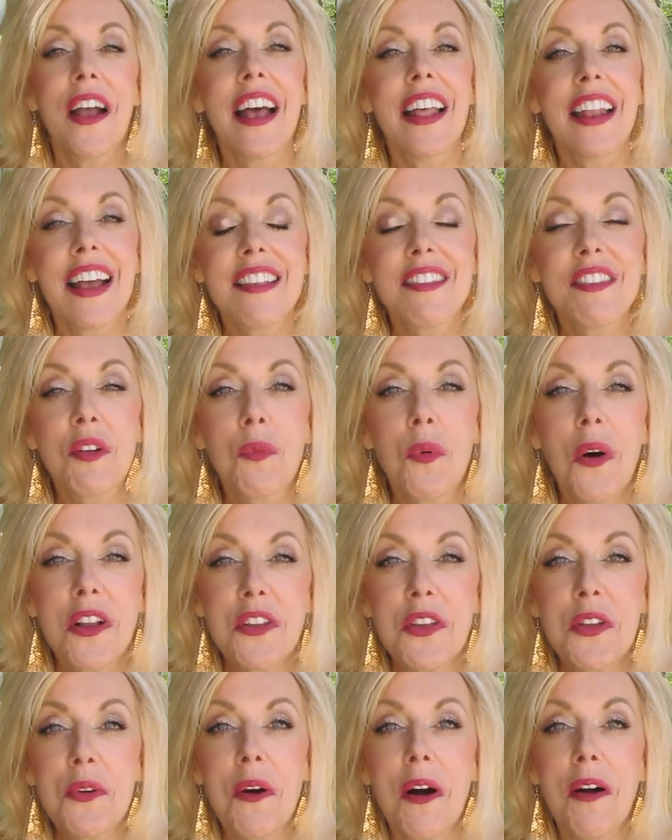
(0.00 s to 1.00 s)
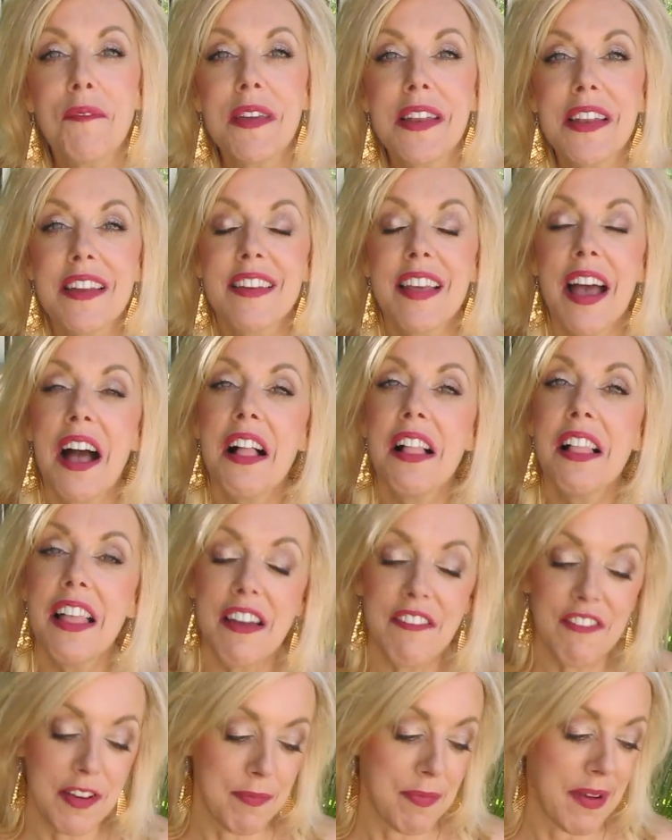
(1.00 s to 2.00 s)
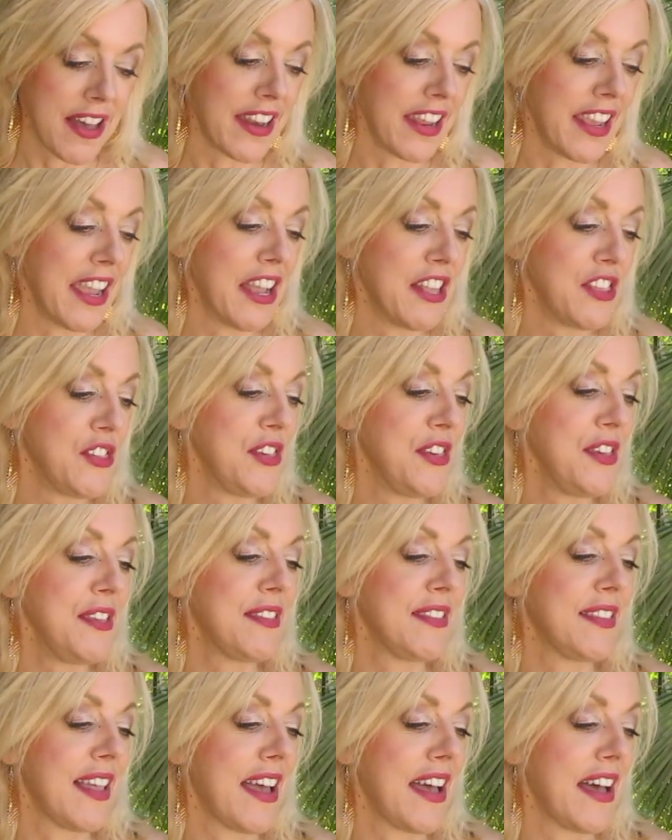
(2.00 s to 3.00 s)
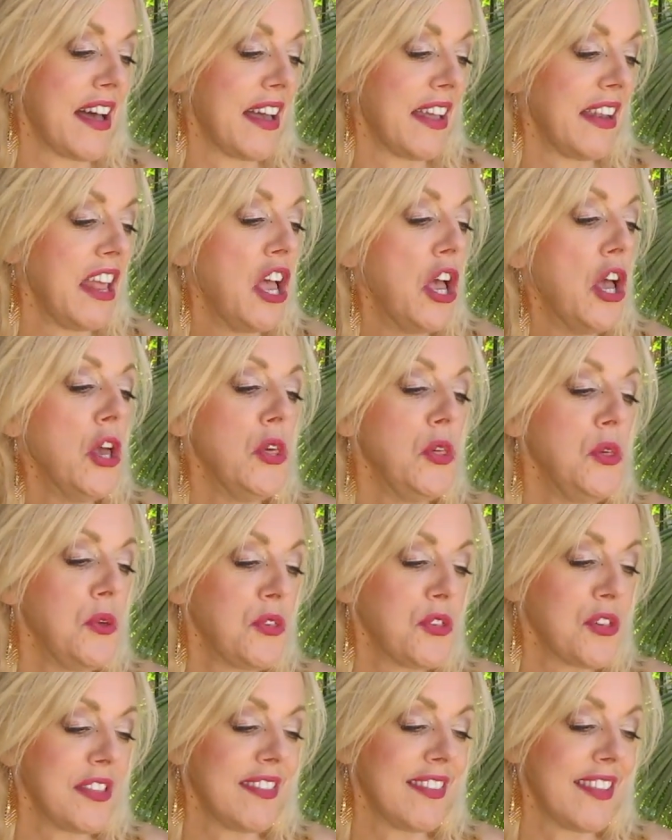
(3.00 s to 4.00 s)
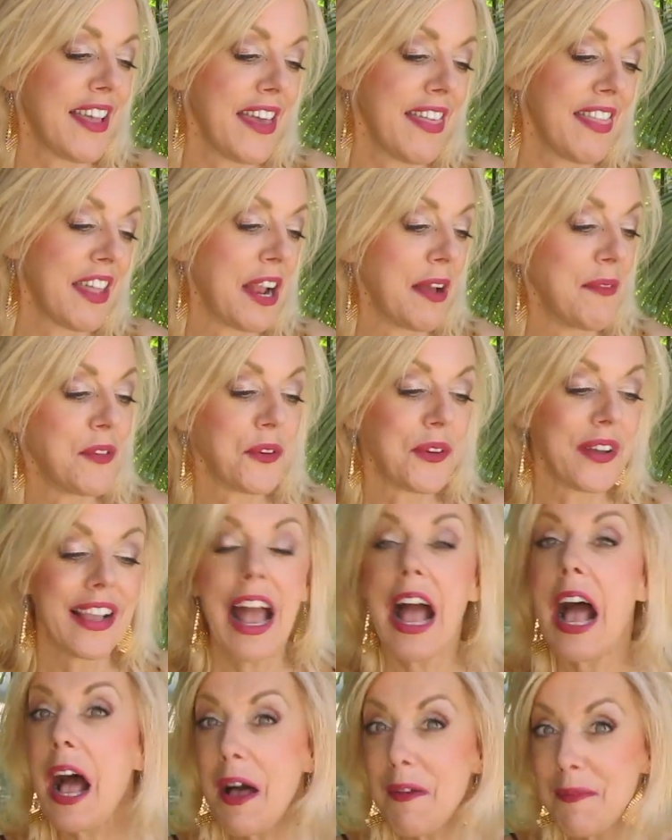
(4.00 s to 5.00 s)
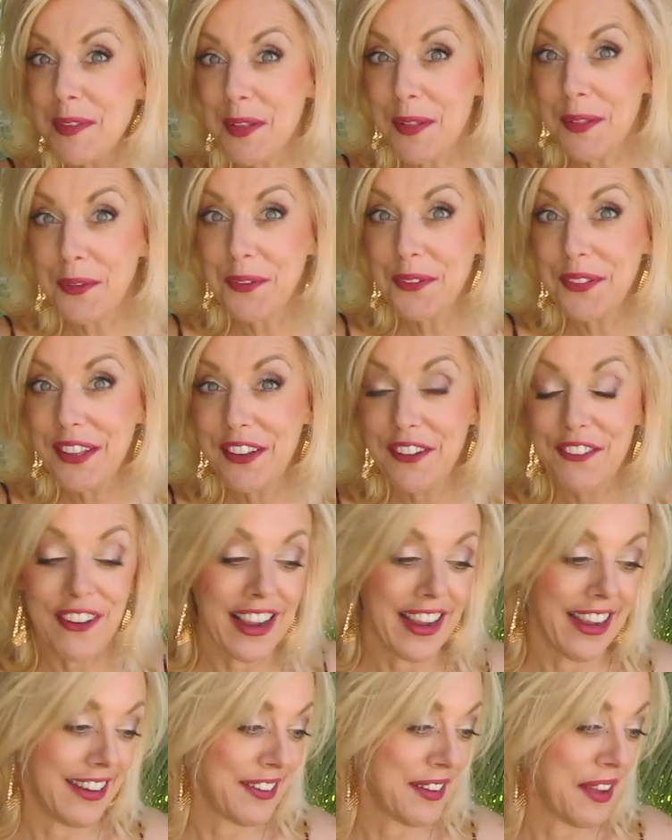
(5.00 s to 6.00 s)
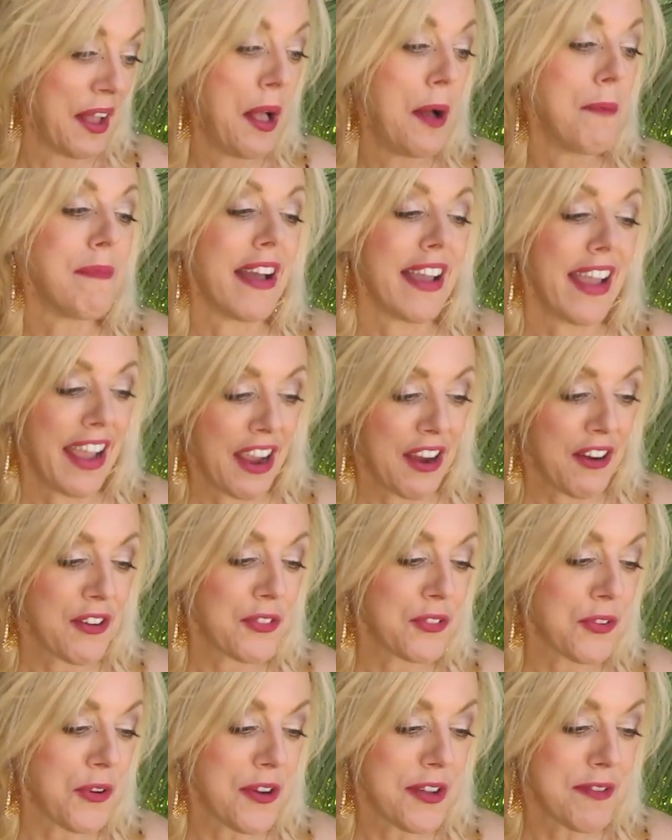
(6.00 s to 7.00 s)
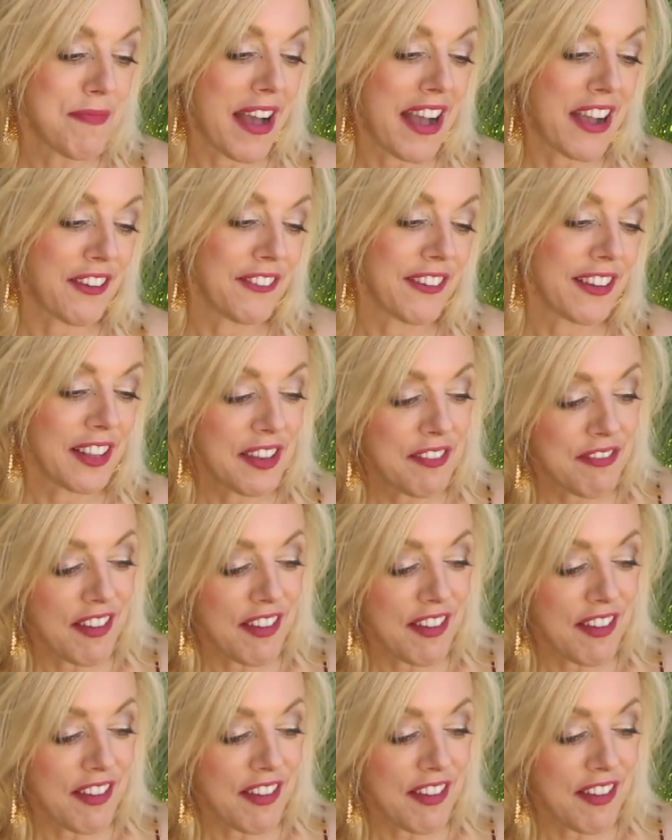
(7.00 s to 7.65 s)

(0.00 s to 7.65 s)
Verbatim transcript: and I said, what do you want me to tell everybody? And she said, you should say that I'm doing absolutely great. My hair is growing back really